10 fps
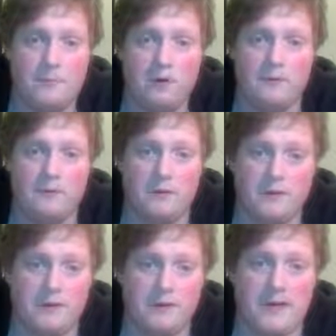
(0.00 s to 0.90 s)
After
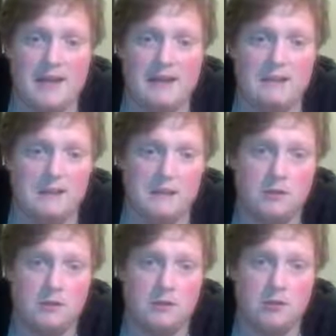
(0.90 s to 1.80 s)
takes,
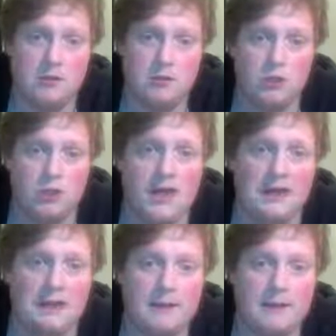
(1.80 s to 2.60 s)
check